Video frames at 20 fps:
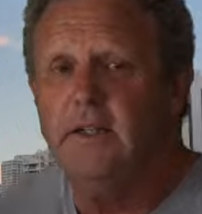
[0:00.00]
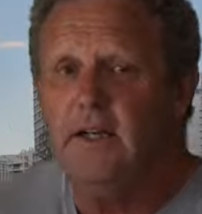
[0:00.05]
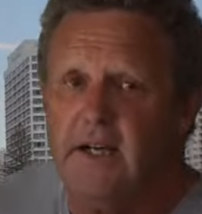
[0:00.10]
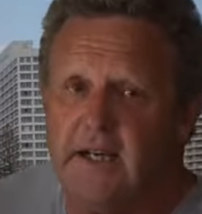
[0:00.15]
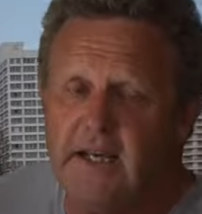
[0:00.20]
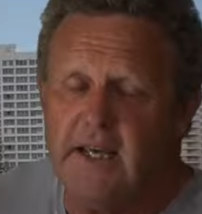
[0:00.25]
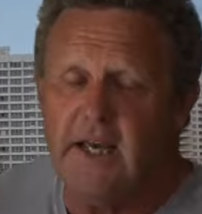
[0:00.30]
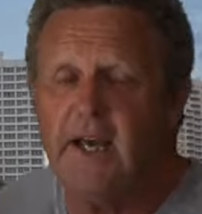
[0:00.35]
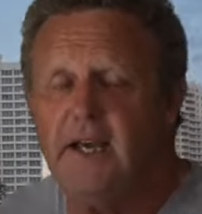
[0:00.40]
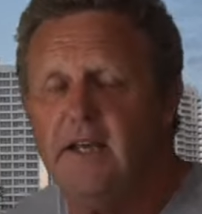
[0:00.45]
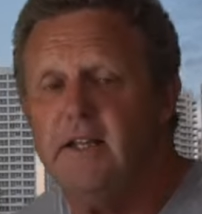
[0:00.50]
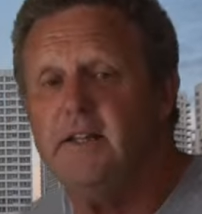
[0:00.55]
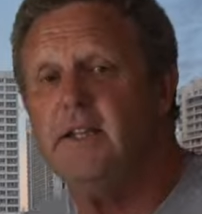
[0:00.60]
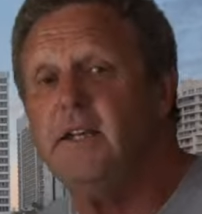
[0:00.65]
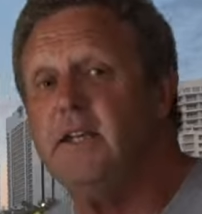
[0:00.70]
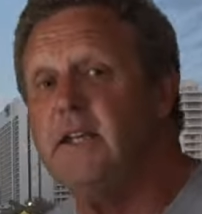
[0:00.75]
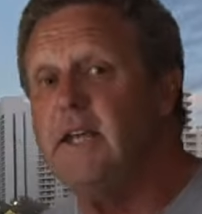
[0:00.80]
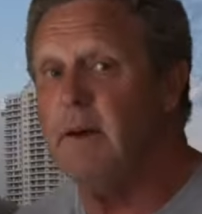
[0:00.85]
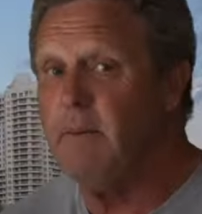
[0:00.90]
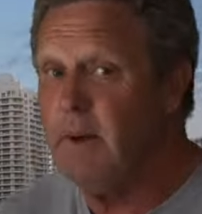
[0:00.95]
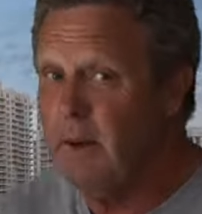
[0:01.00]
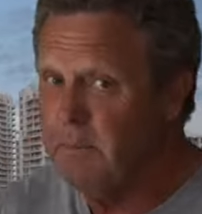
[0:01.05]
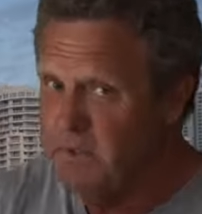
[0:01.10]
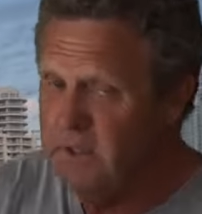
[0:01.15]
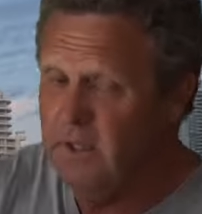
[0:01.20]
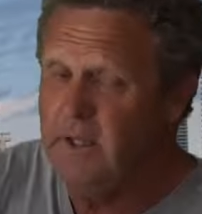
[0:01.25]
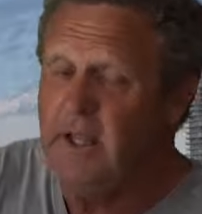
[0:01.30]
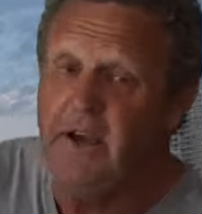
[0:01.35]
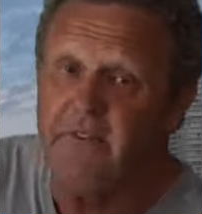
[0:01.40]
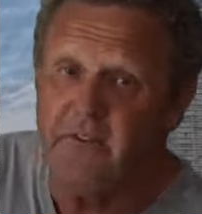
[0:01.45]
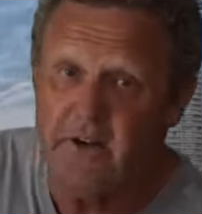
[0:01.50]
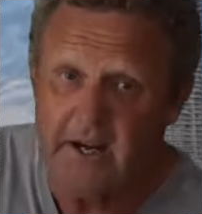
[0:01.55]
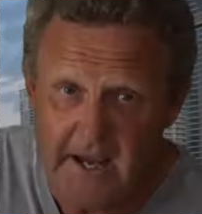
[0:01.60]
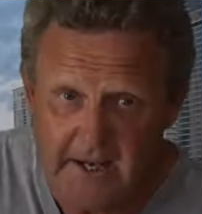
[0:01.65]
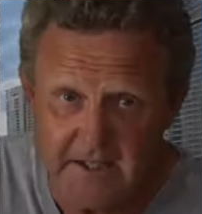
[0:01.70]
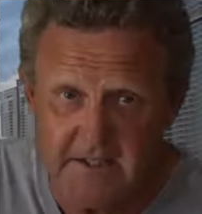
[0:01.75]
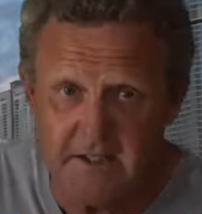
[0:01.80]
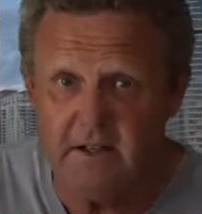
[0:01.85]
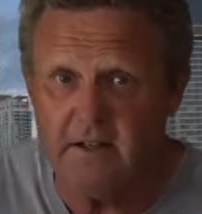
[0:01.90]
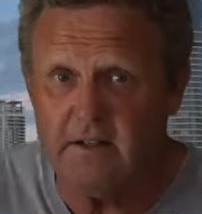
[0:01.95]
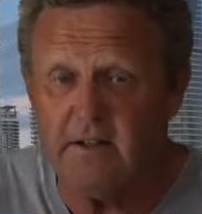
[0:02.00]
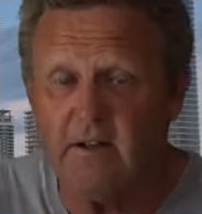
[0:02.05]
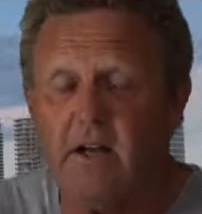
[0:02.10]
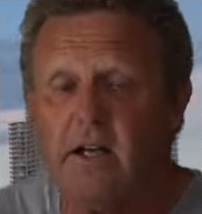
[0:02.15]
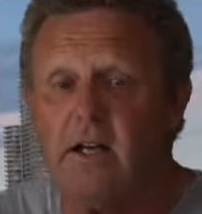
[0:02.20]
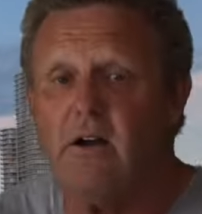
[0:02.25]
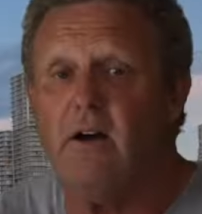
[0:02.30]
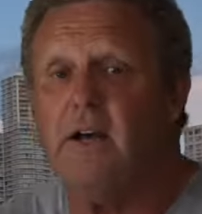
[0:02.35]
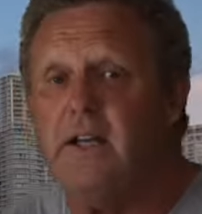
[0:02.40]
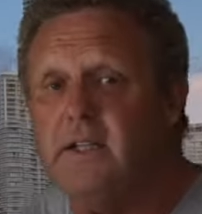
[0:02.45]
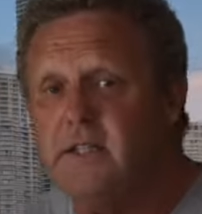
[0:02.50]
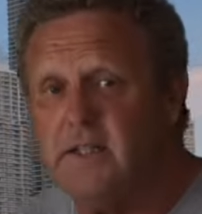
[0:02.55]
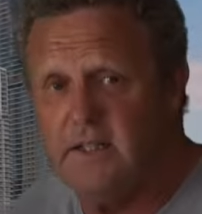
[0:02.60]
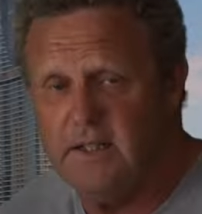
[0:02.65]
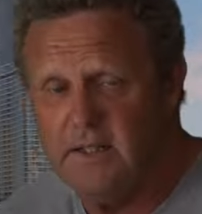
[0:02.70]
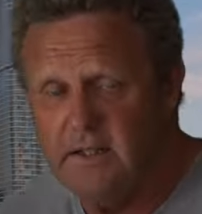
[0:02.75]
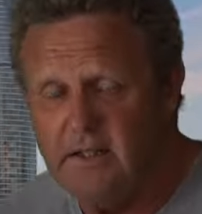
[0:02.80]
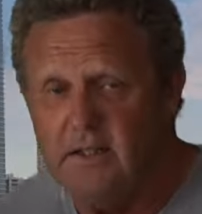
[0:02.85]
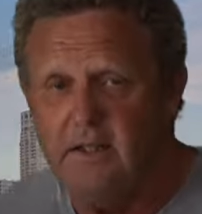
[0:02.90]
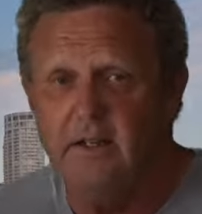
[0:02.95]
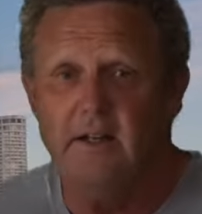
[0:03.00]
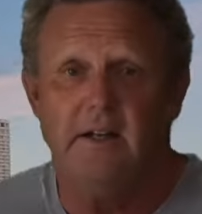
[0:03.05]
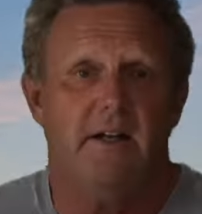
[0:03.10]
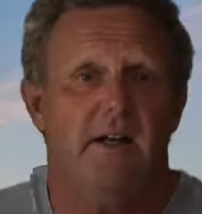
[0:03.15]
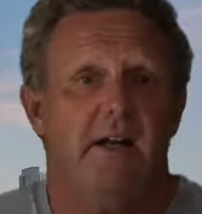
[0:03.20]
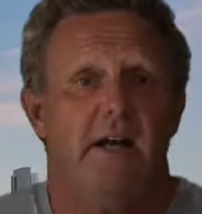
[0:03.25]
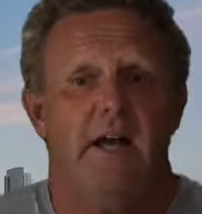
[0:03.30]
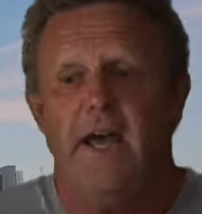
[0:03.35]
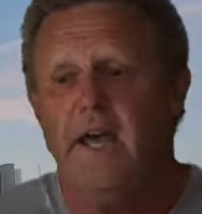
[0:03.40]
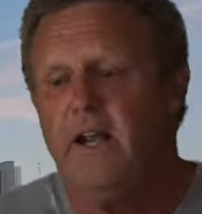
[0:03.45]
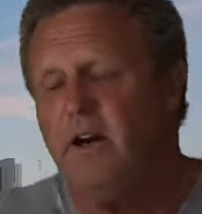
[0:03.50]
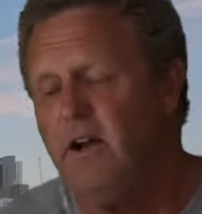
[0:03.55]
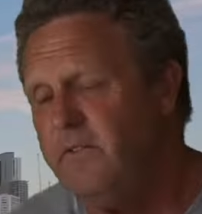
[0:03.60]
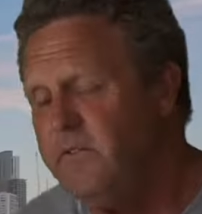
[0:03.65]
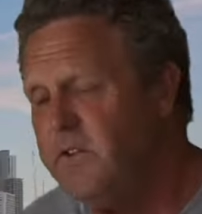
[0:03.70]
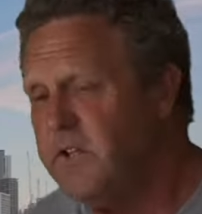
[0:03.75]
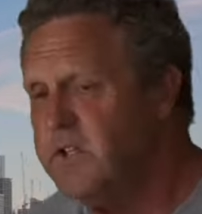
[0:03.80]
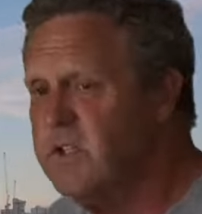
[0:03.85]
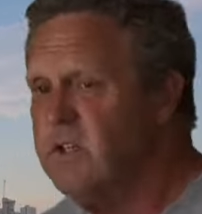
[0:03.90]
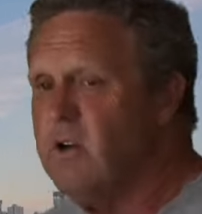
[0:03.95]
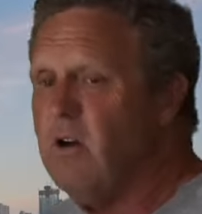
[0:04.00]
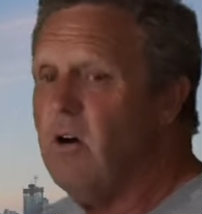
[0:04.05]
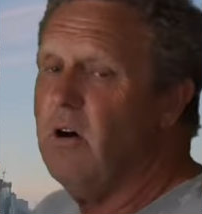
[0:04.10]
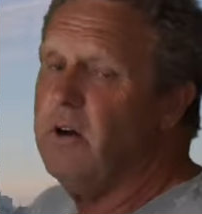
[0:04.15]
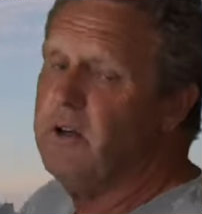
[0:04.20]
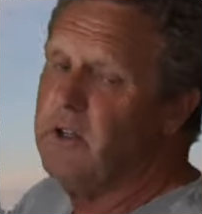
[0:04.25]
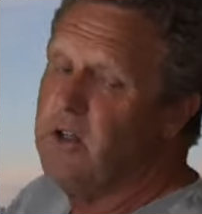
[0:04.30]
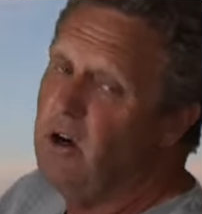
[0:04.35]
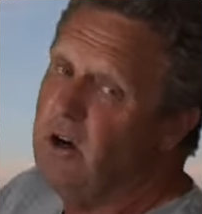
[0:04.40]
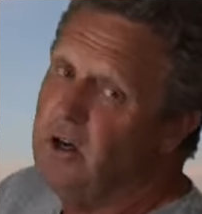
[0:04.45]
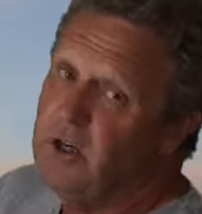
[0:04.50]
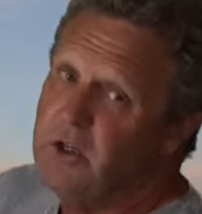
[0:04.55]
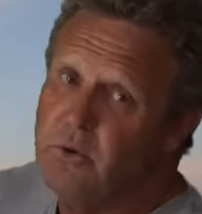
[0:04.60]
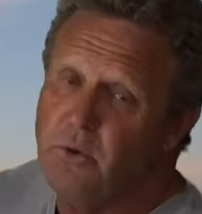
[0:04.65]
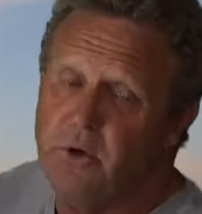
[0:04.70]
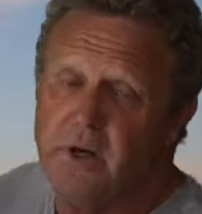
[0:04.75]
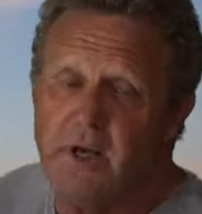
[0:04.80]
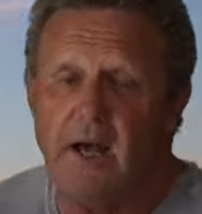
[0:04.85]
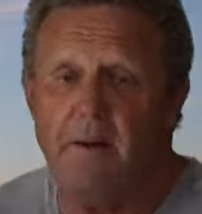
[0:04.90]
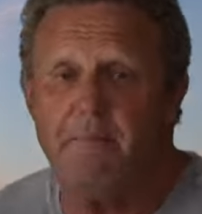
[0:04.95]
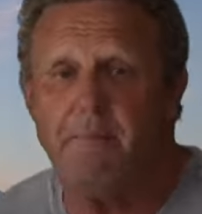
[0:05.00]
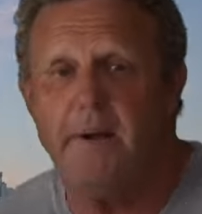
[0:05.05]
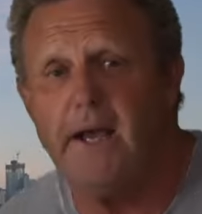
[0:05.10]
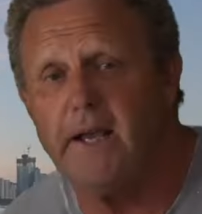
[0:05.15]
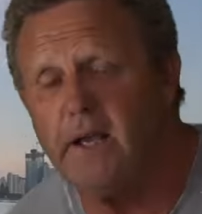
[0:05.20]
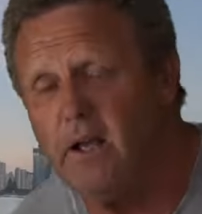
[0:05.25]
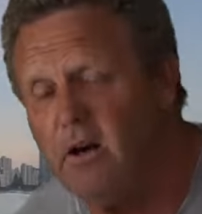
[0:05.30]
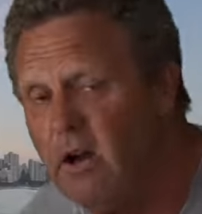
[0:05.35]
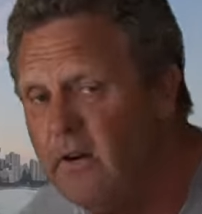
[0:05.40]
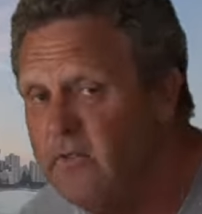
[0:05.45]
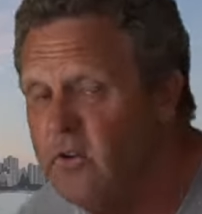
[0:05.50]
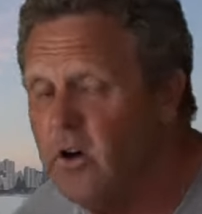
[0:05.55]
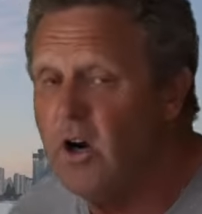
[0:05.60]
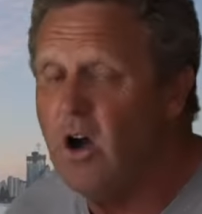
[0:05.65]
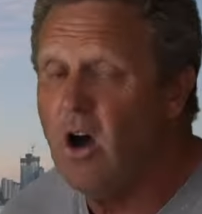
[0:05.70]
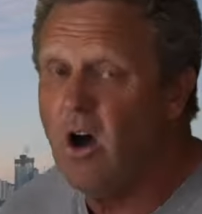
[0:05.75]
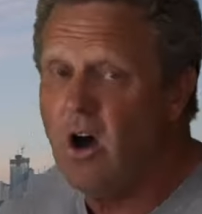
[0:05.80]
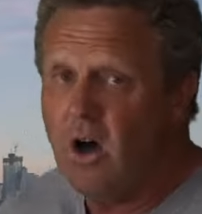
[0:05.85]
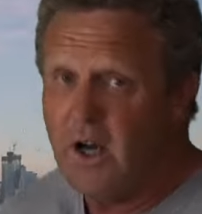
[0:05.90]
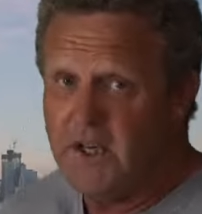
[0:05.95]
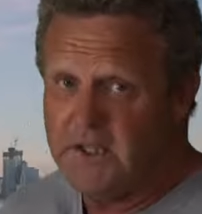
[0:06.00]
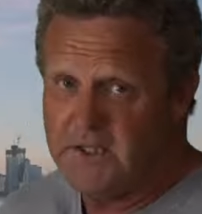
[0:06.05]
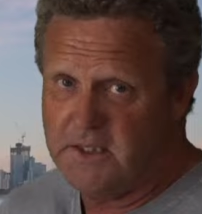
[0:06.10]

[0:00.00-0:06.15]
okay, then you come up to have an accident like I did, and I've just gone to do a cutback, and I've got high